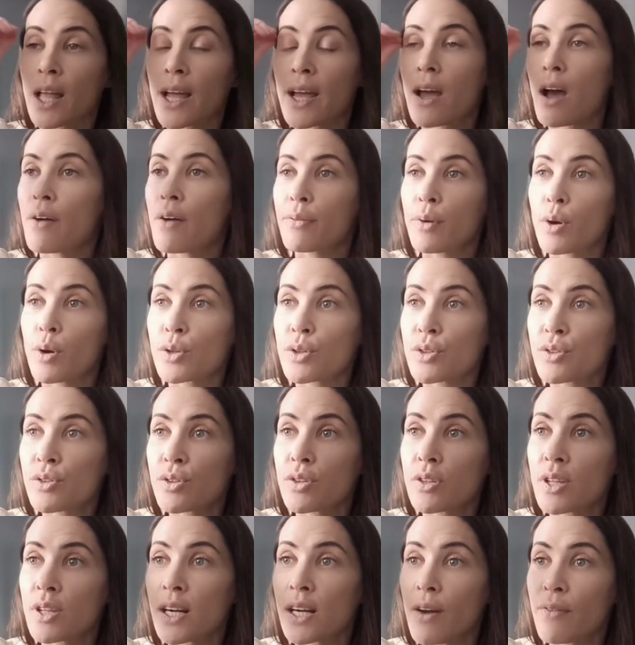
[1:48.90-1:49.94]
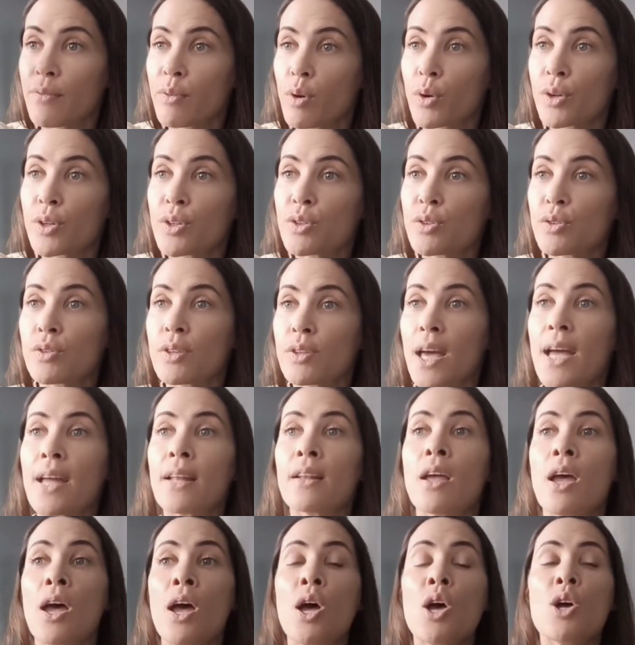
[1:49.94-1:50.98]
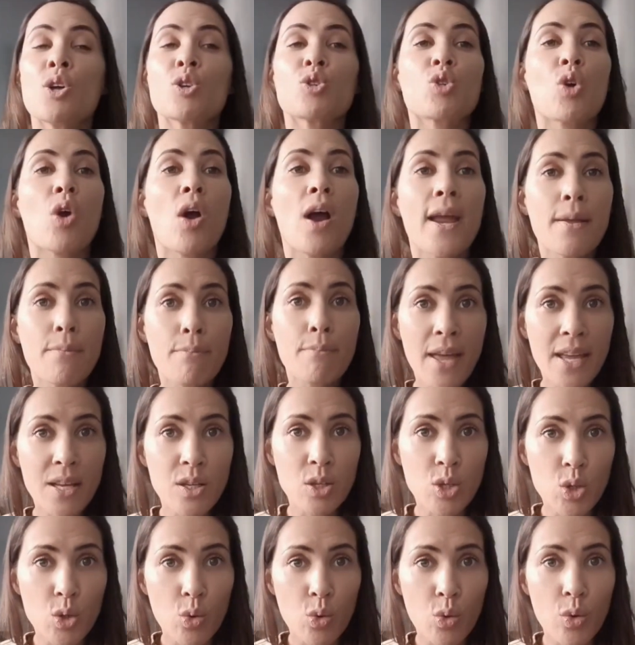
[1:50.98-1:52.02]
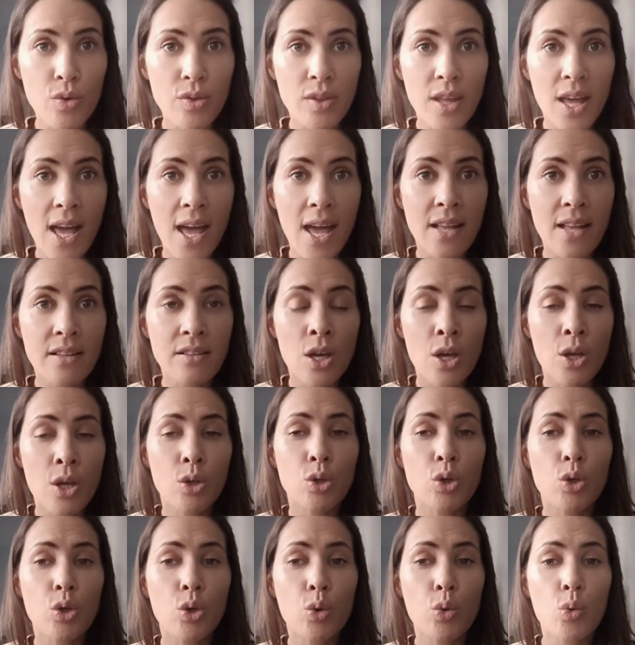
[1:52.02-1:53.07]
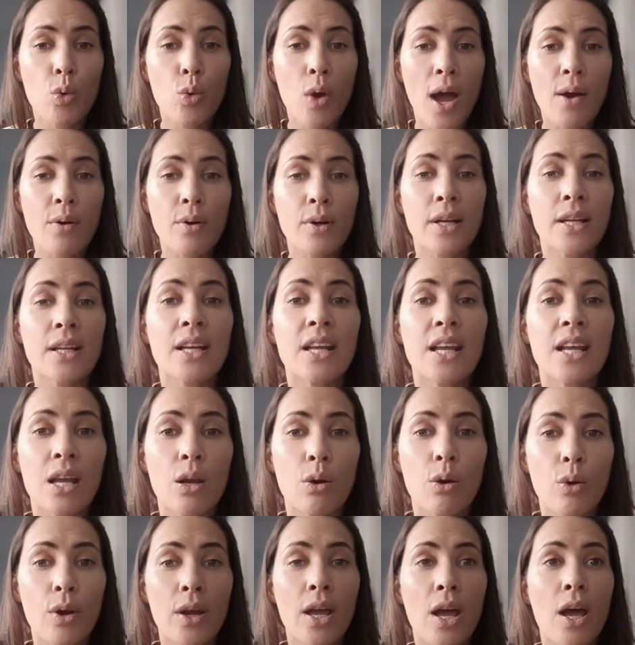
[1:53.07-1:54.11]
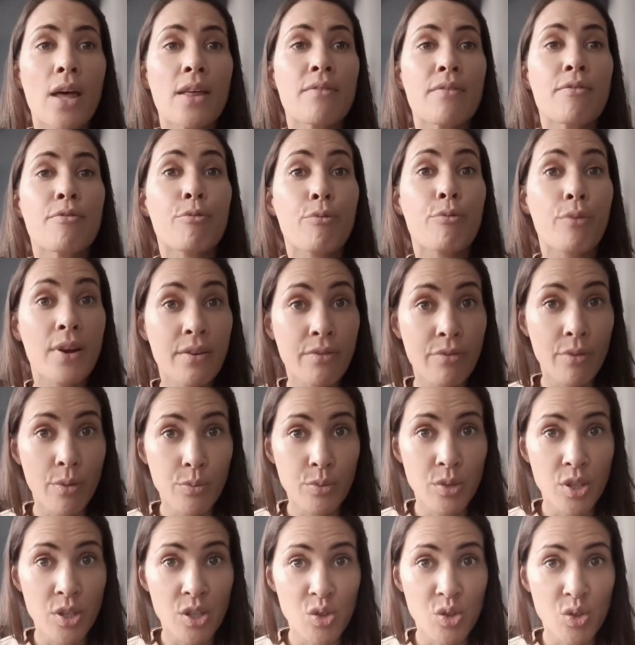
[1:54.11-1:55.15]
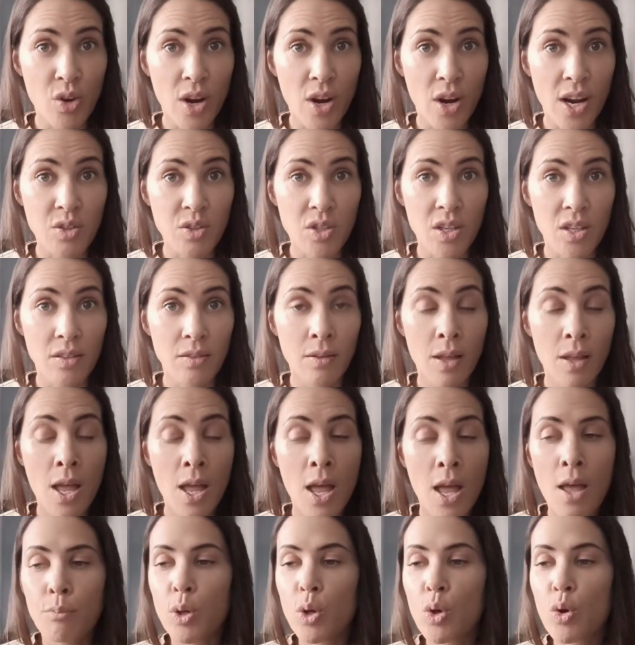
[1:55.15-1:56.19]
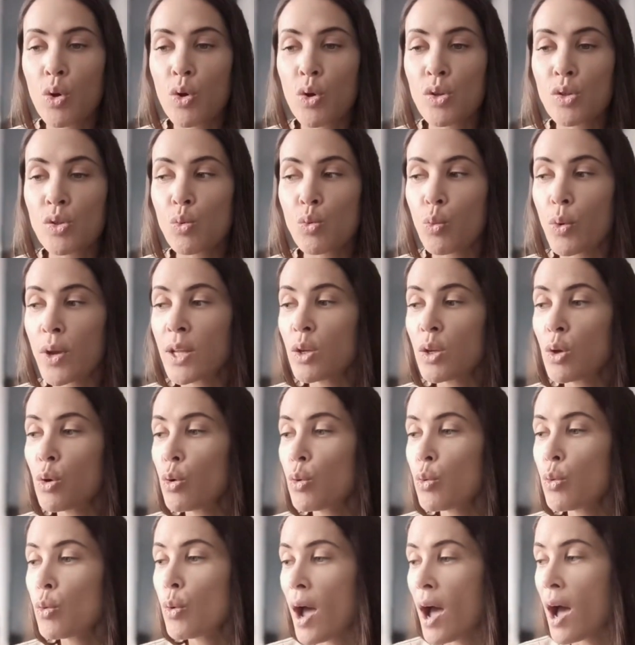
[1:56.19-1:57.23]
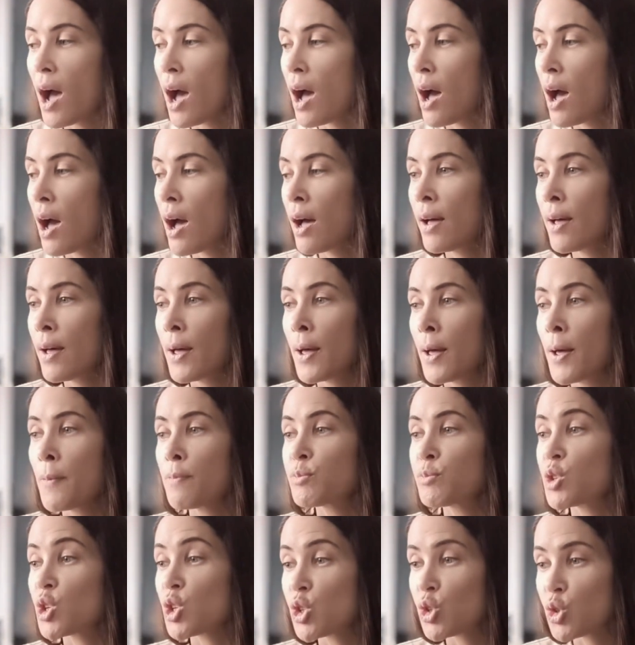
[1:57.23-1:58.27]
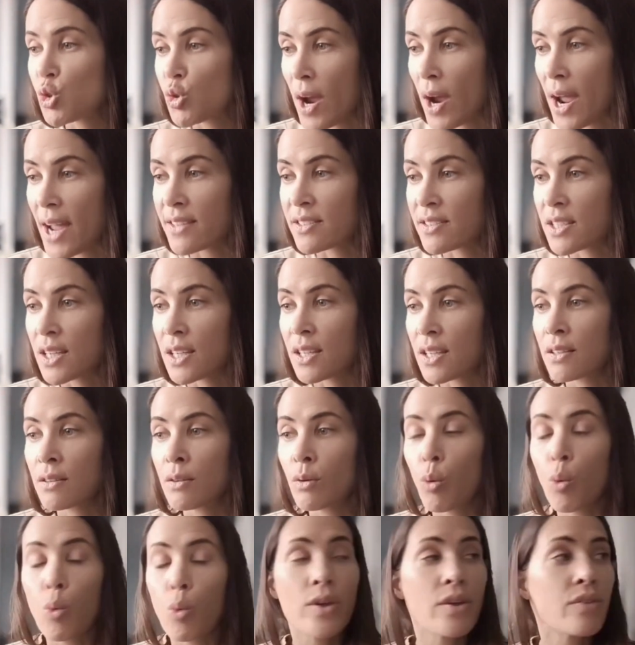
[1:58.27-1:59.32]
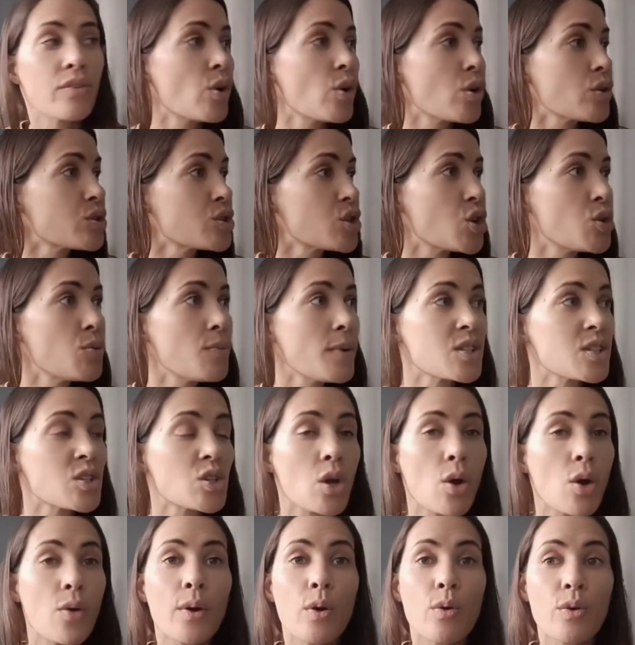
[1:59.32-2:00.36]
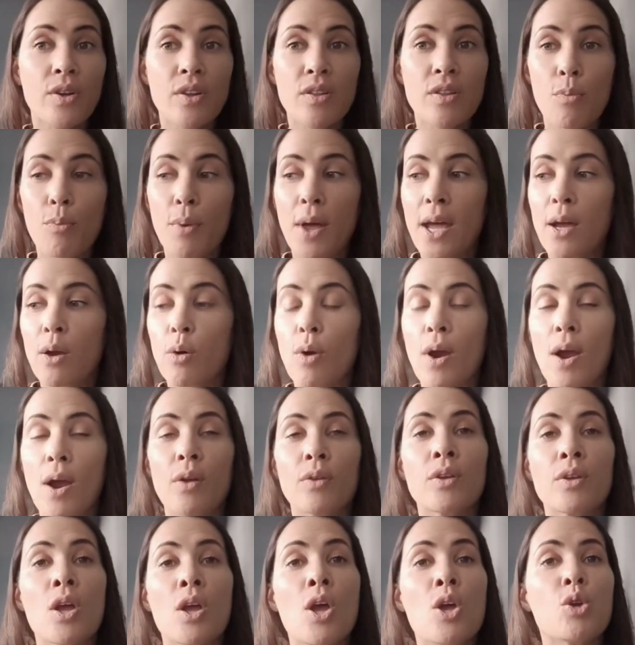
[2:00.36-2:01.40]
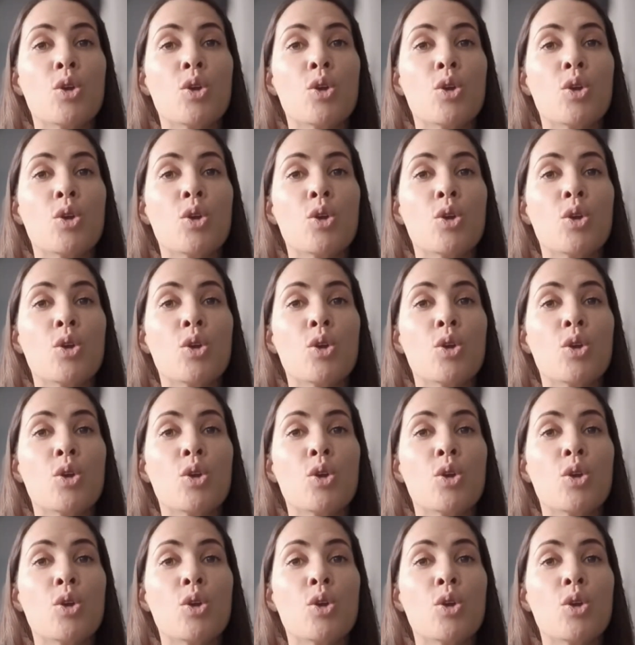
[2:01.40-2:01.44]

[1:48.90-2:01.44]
I've got to do that, I've got to do that. Try and make sure that you are in an area free from distraction, because when you are distracted or you've got too much going on in the background, you